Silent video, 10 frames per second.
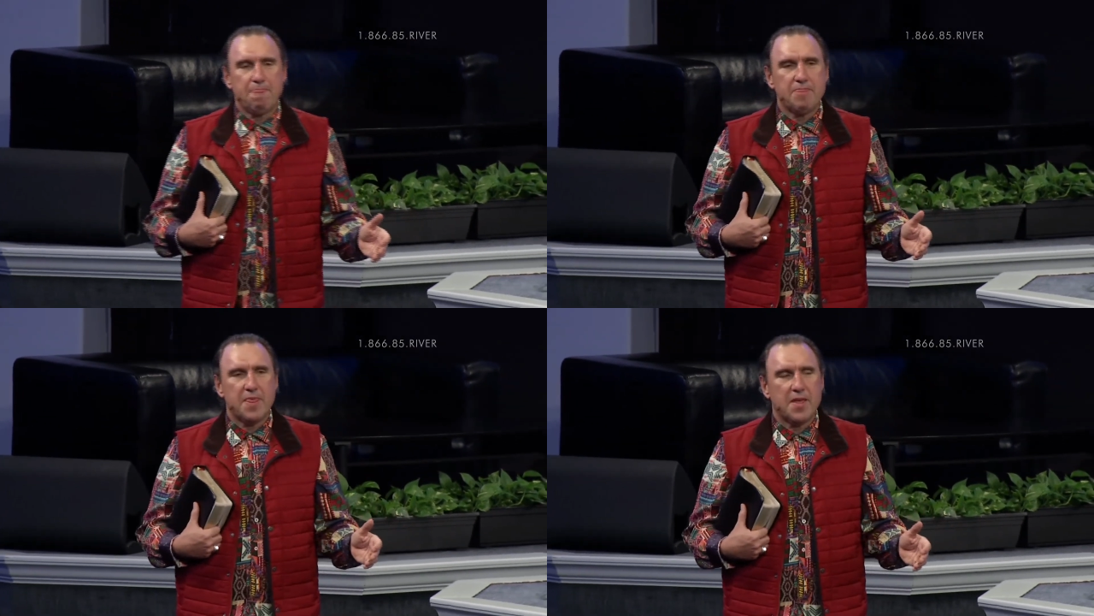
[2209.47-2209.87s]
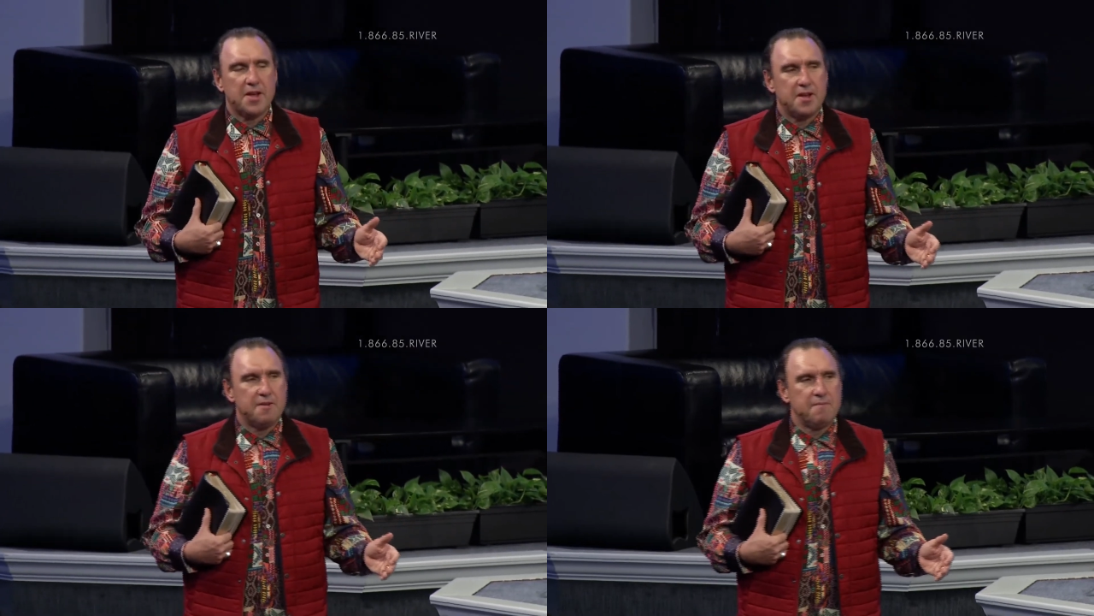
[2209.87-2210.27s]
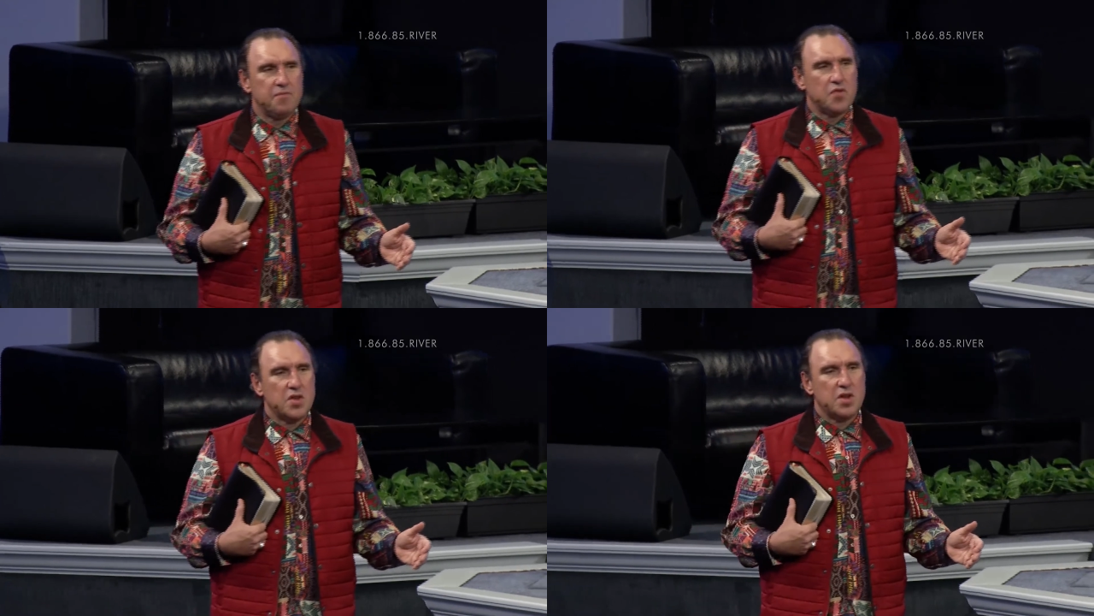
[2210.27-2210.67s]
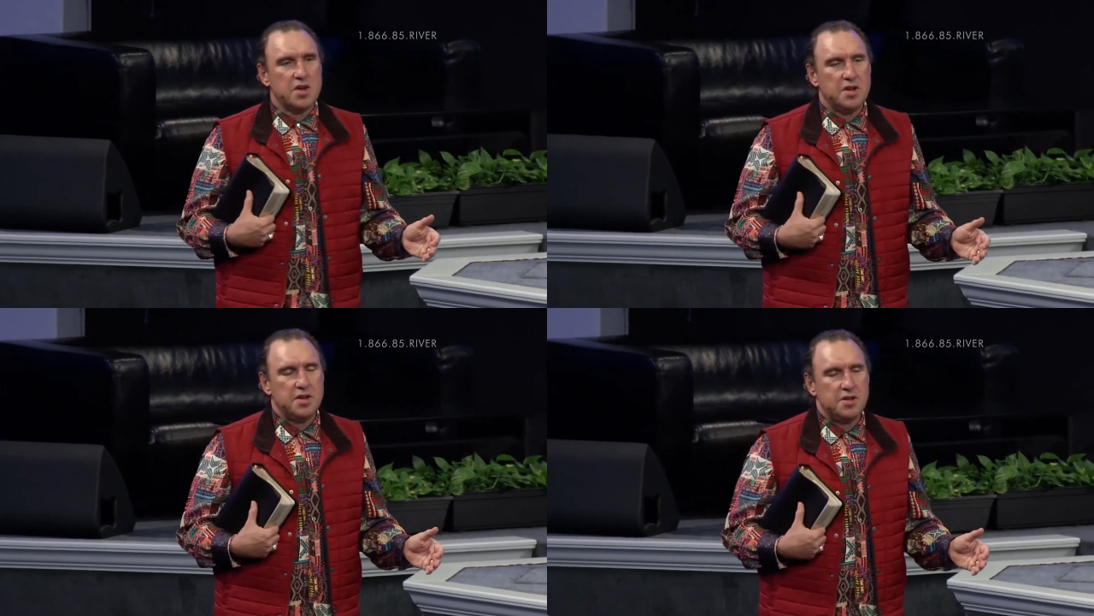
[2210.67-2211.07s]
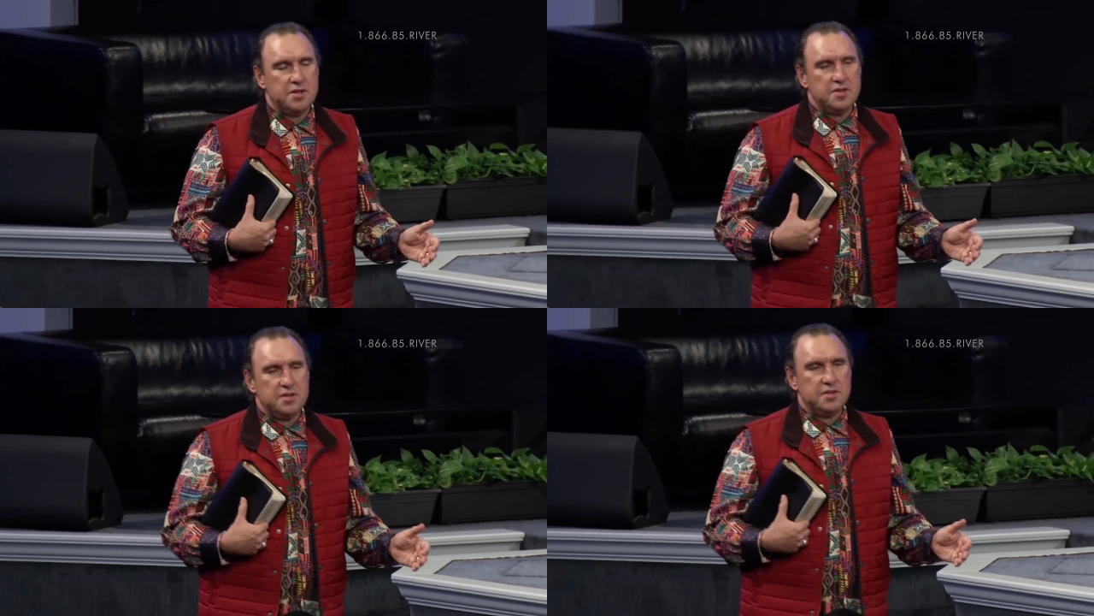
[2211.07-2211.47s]

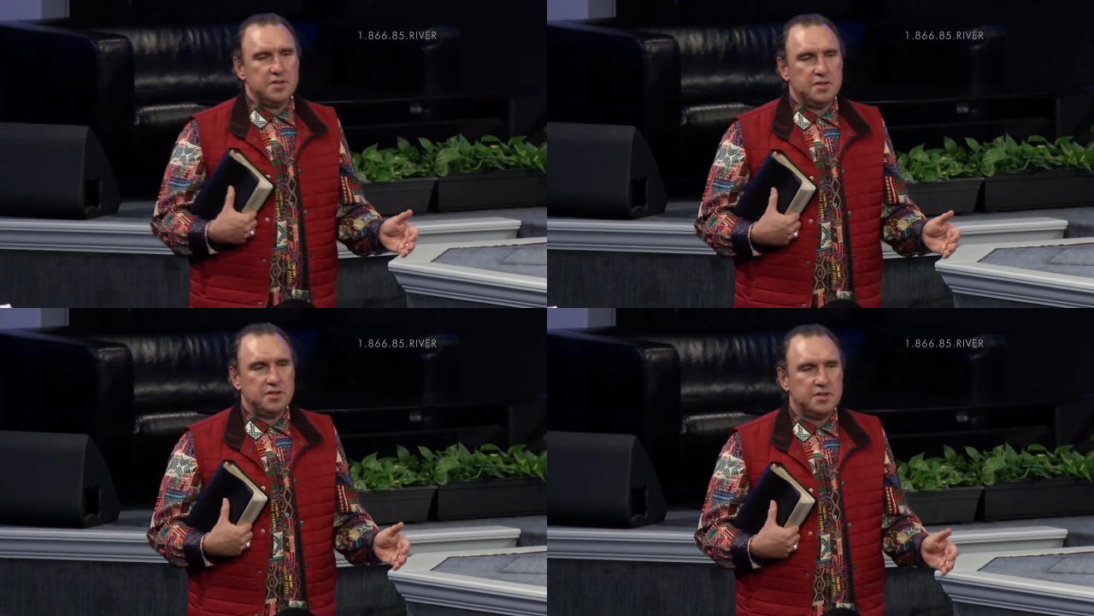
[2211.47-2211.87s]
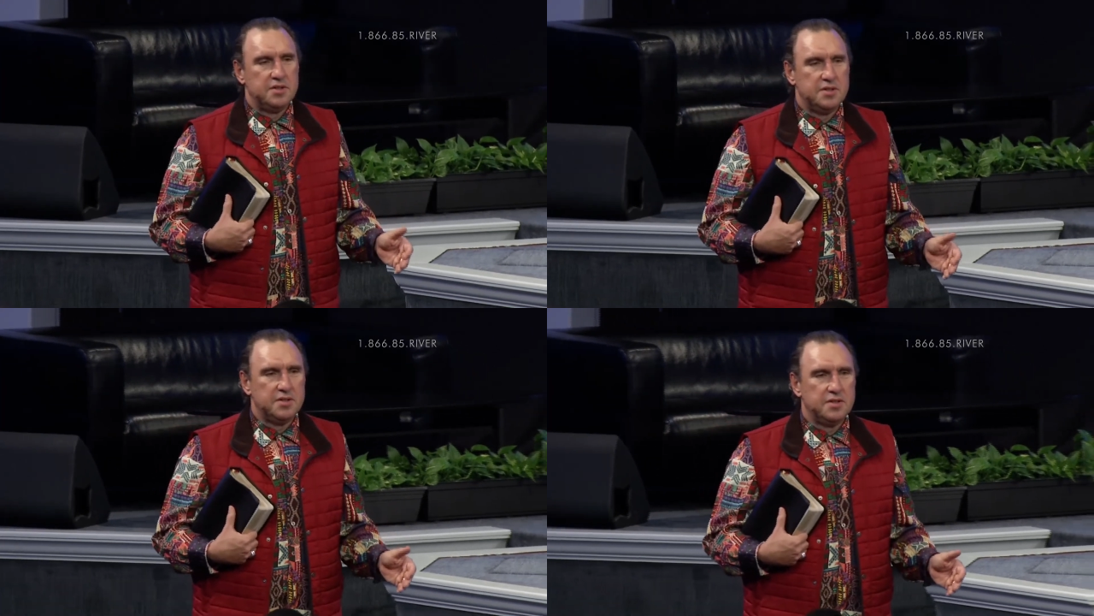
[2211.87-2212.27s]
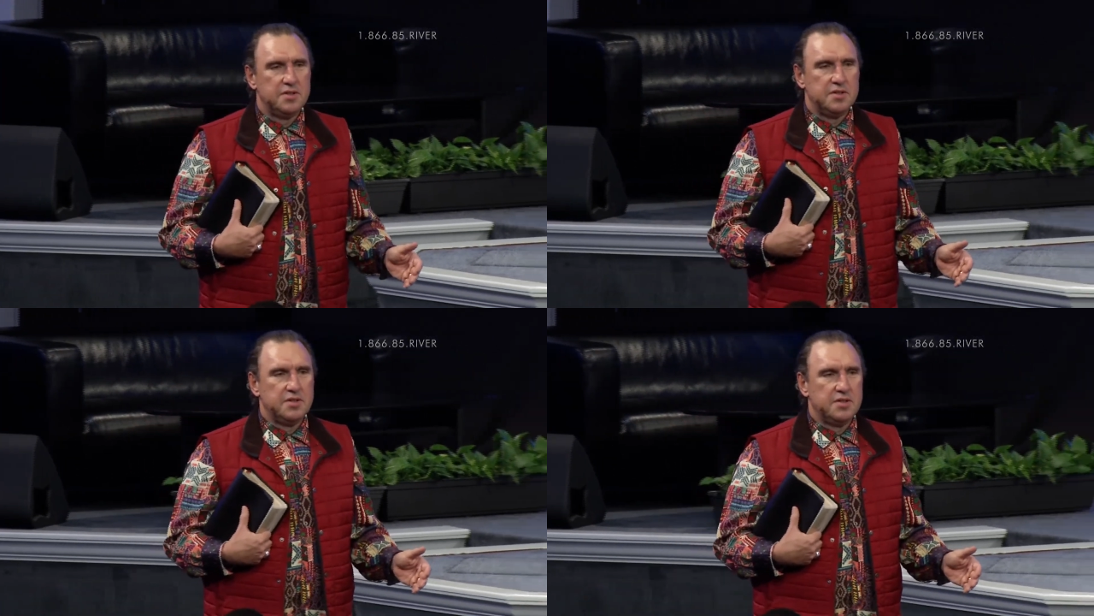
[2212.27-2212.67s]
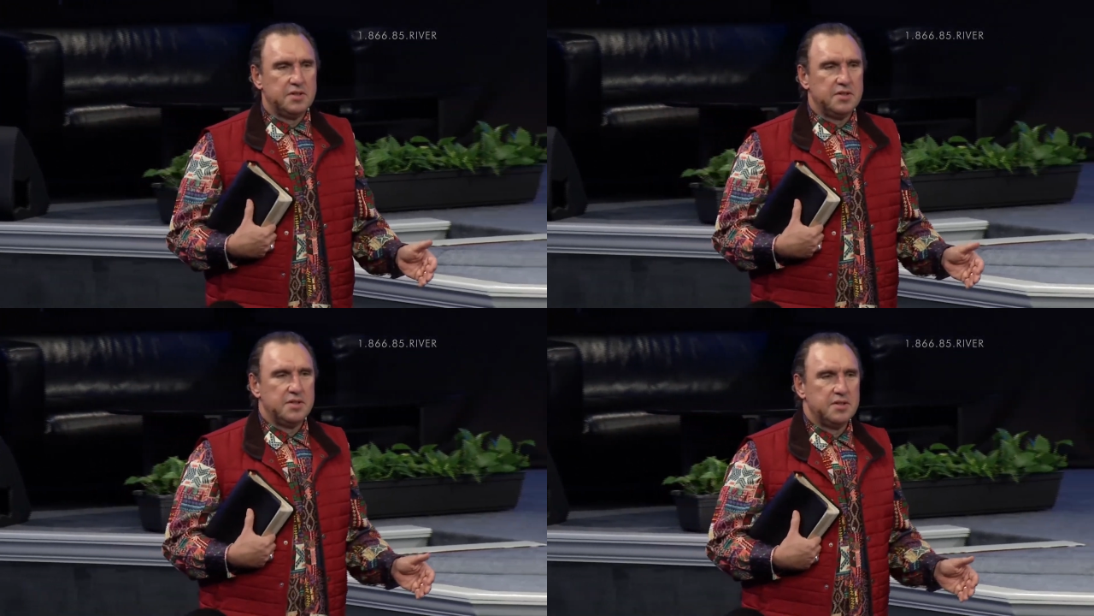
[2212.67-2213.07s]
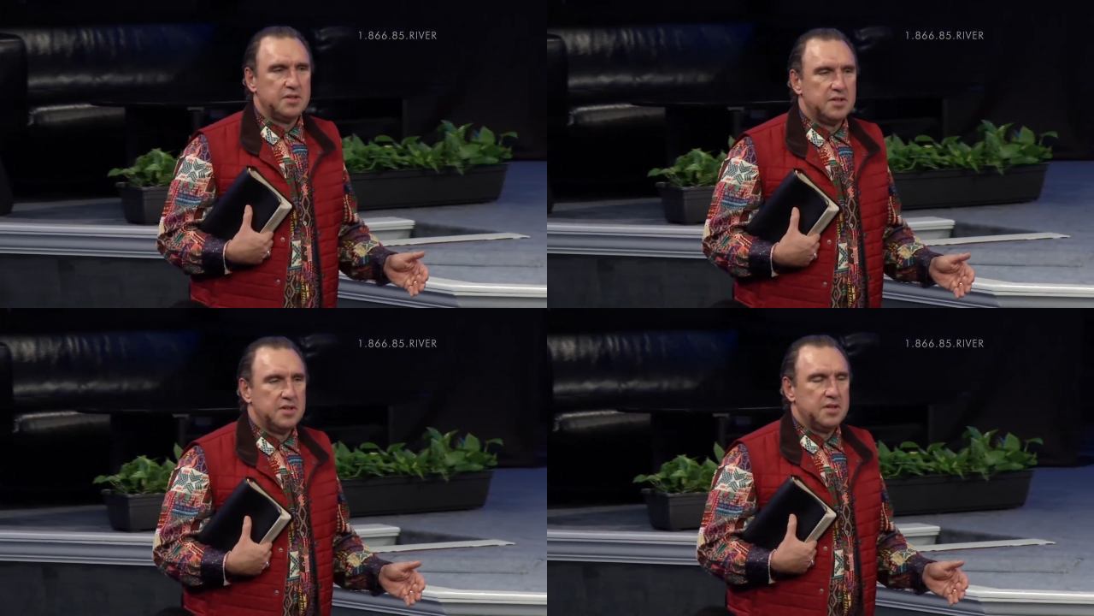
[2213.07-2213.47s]

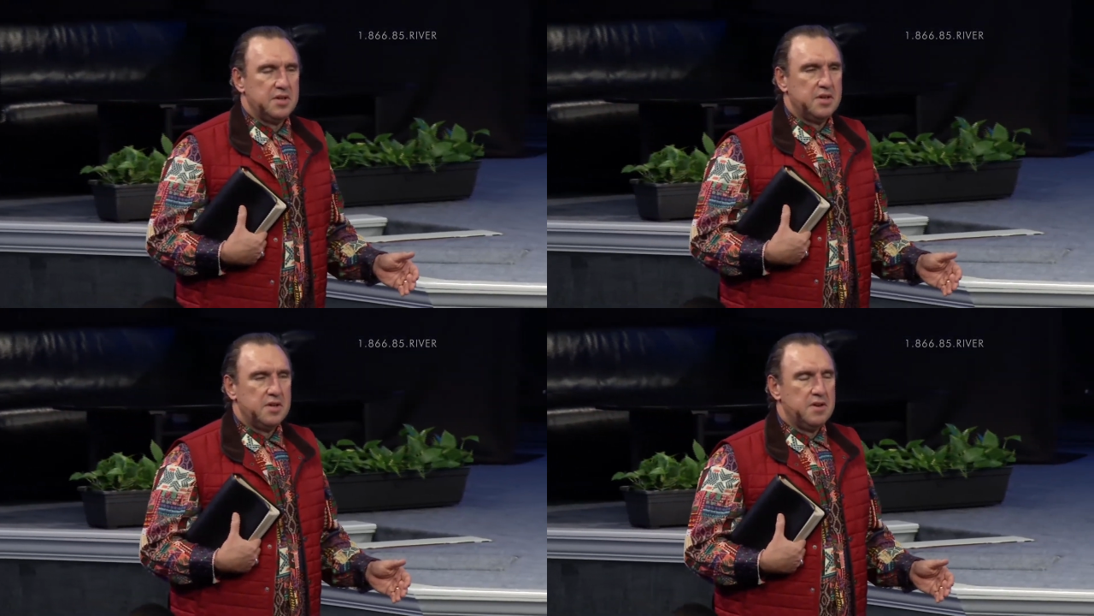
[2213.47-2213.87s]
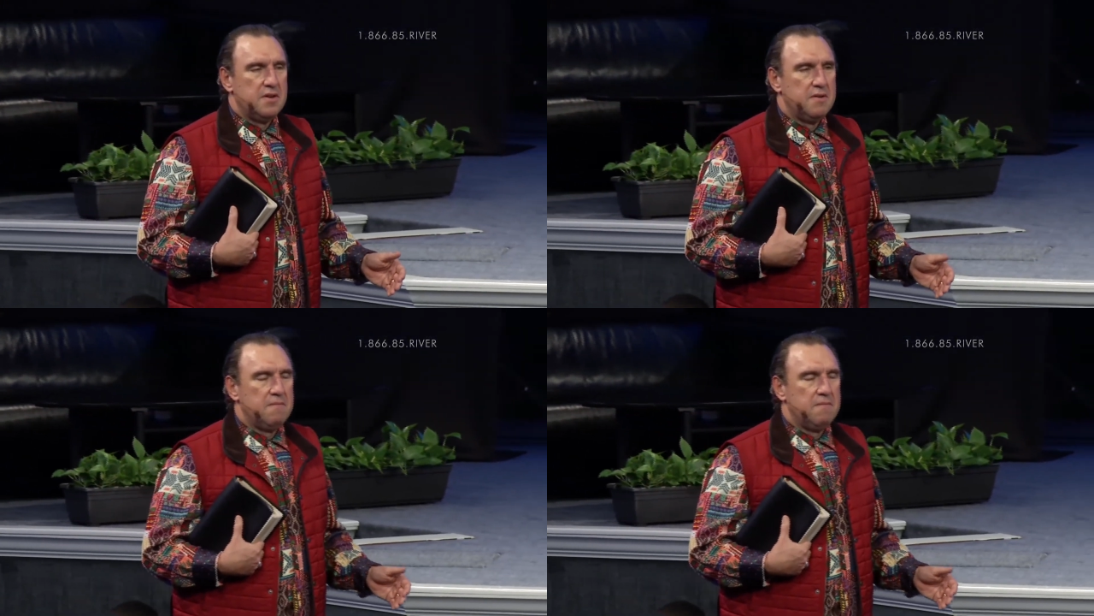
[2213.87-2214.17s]
(silence)